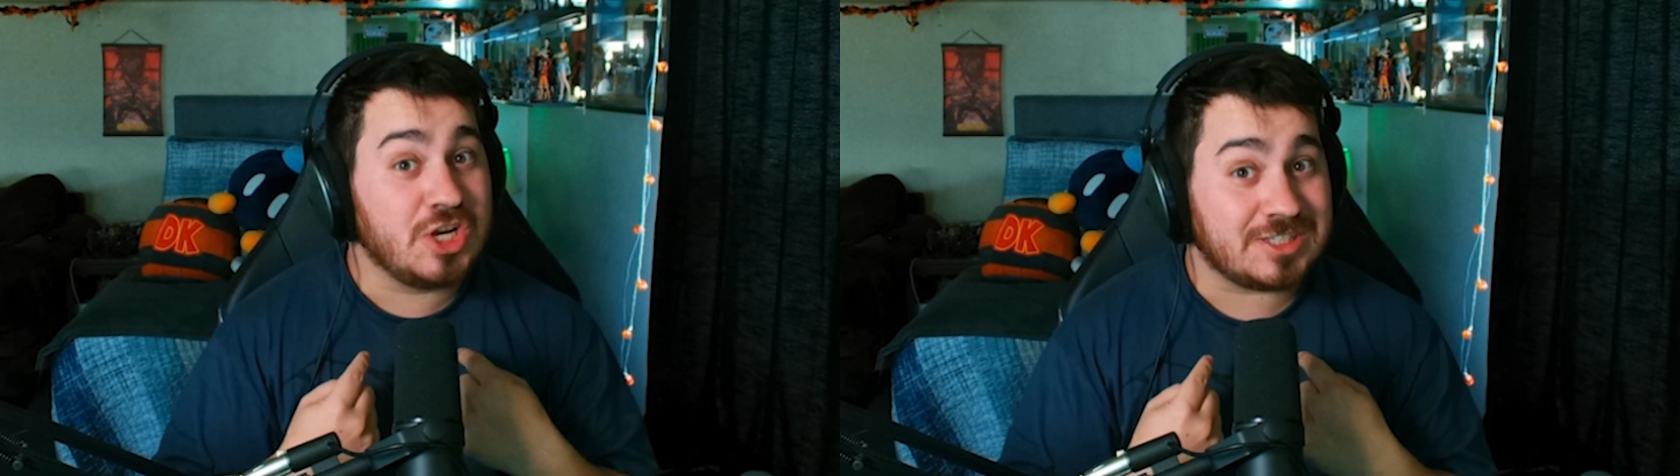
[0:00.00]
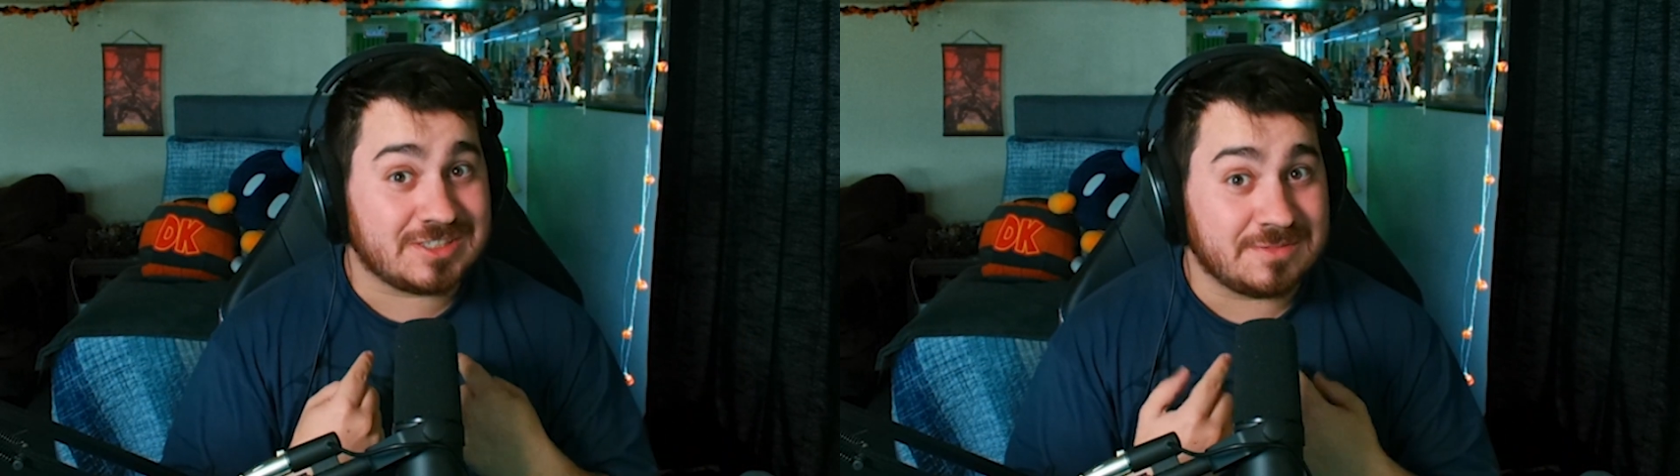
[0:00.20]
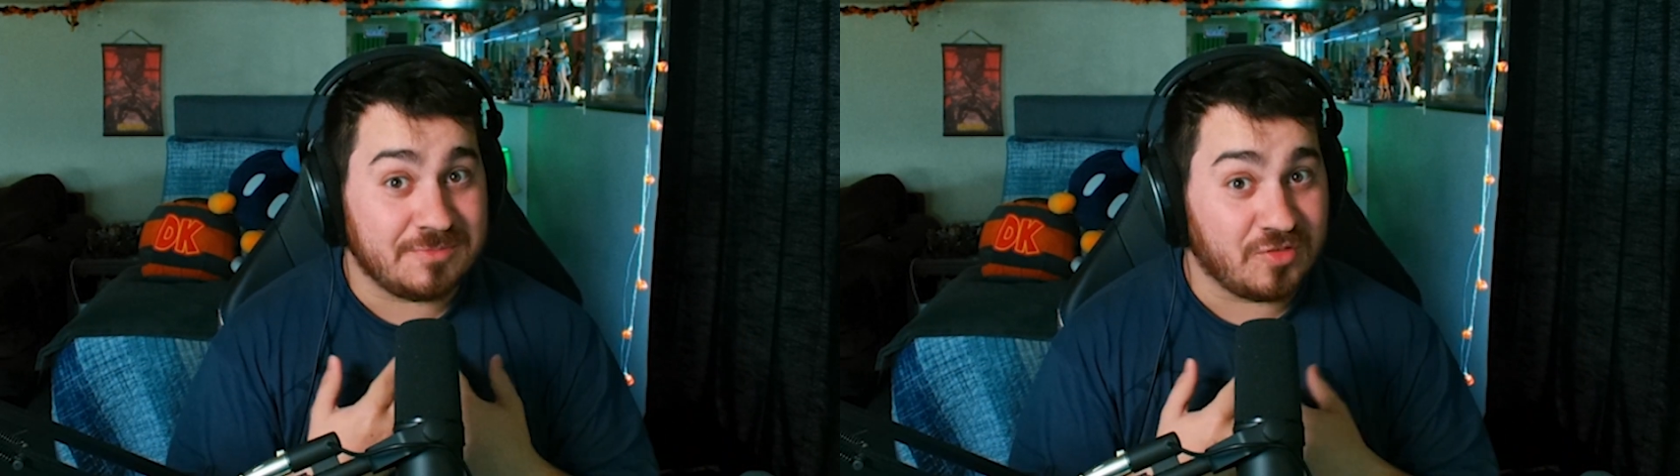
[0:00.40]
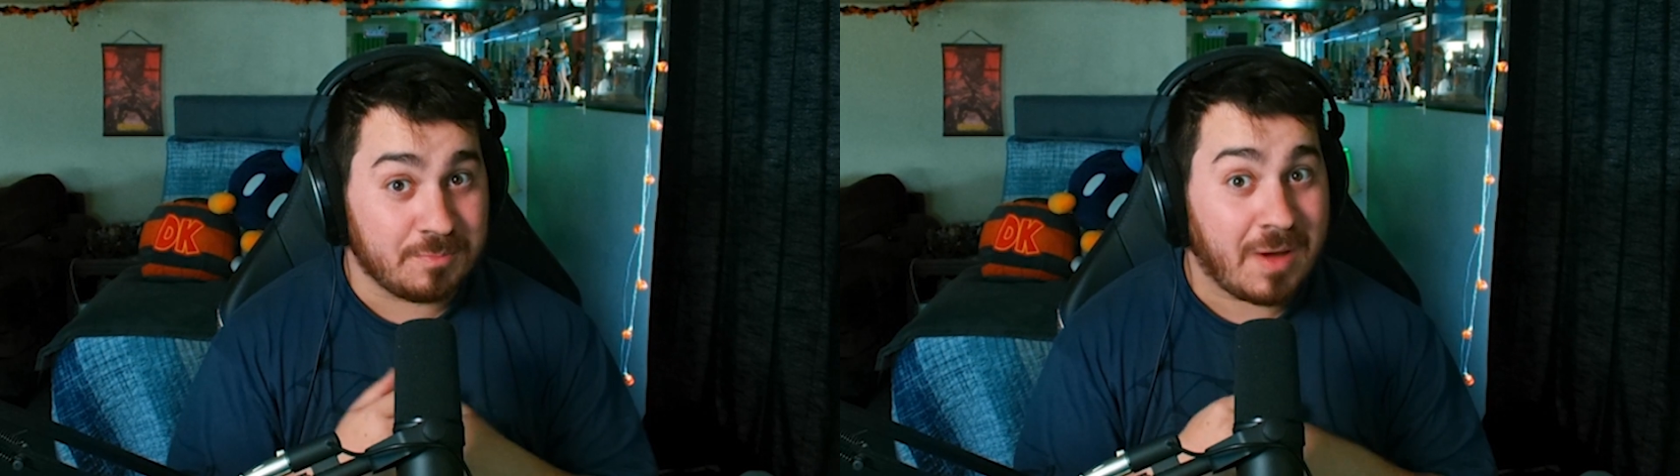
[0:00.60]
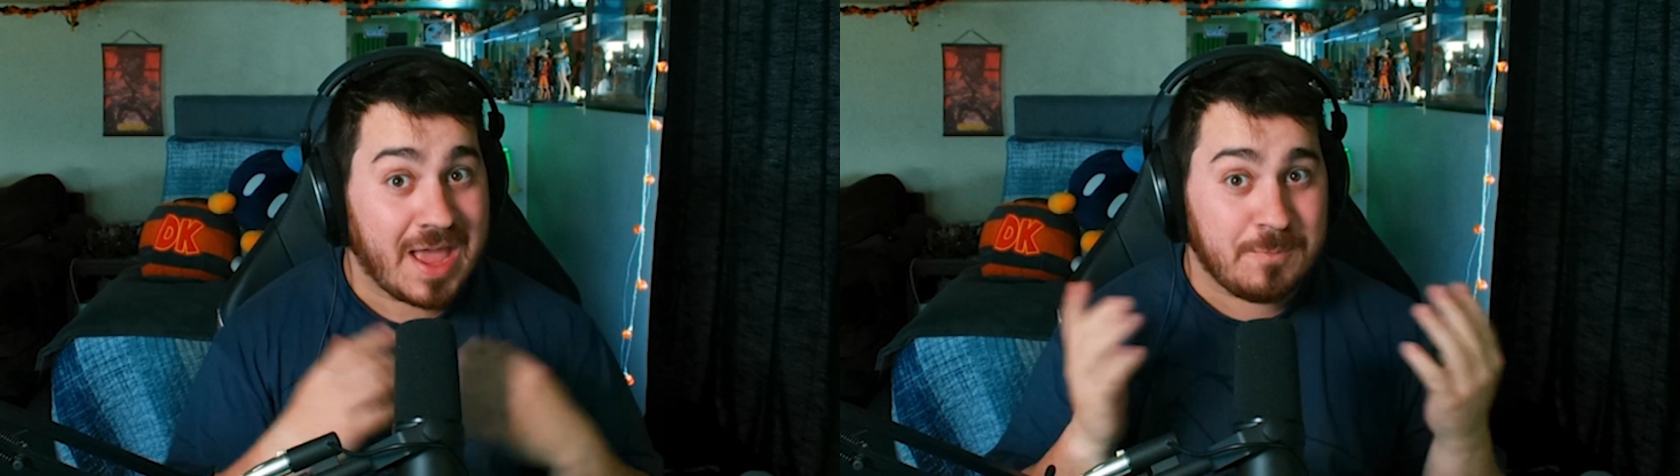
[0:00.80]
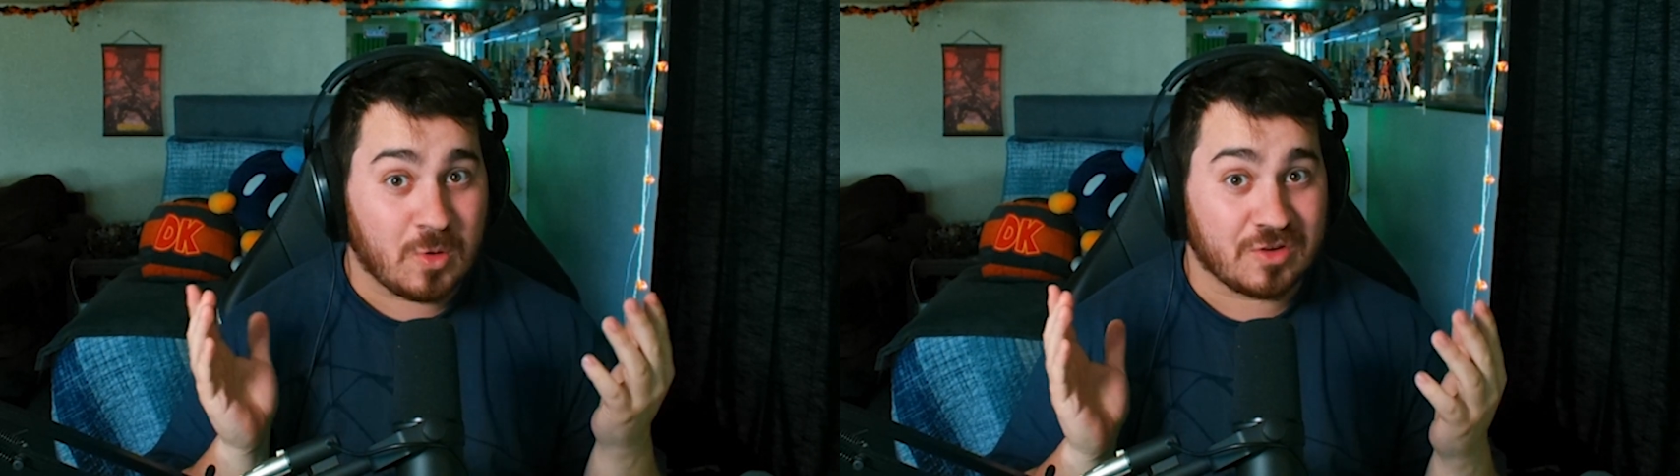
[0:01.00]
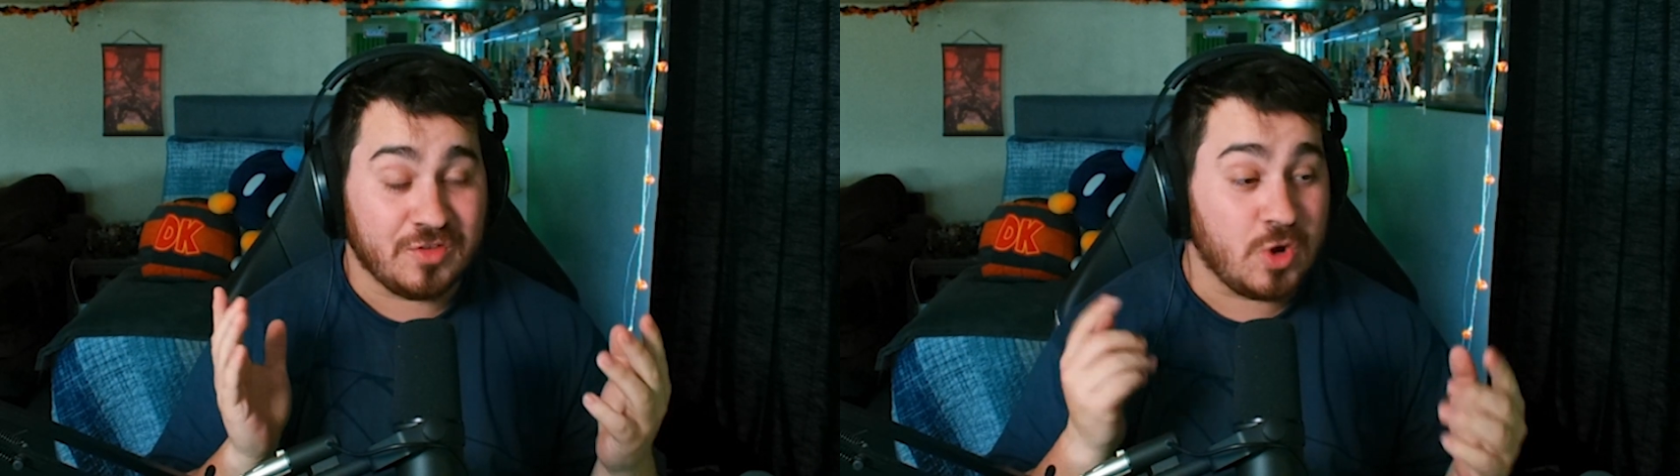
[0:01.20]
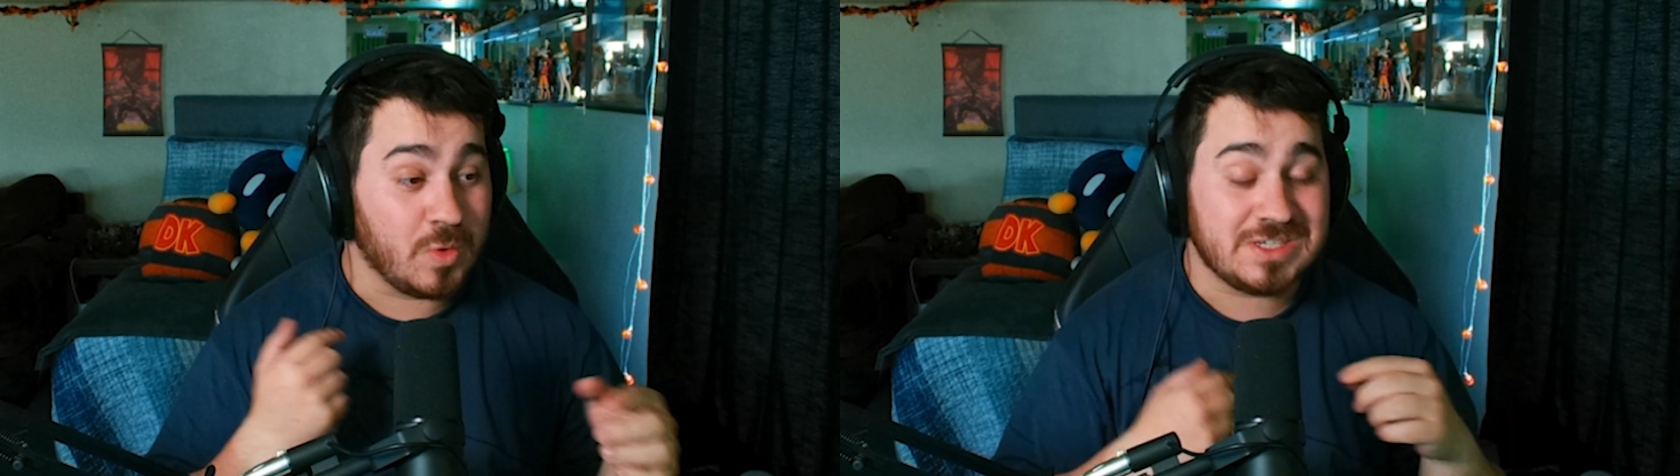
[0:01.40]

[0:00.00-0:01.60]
just from my point of view.